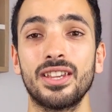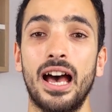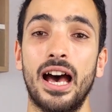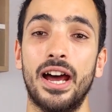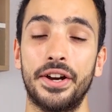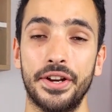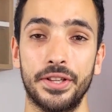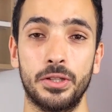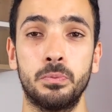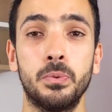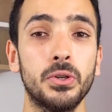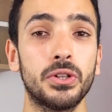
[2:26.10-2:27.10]

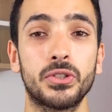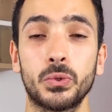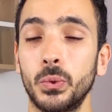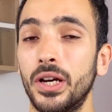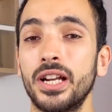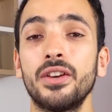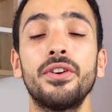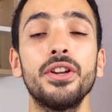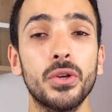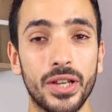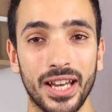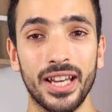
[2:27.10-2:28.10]
read books, wherever
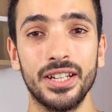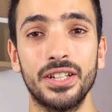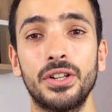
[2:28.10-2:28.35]
you can in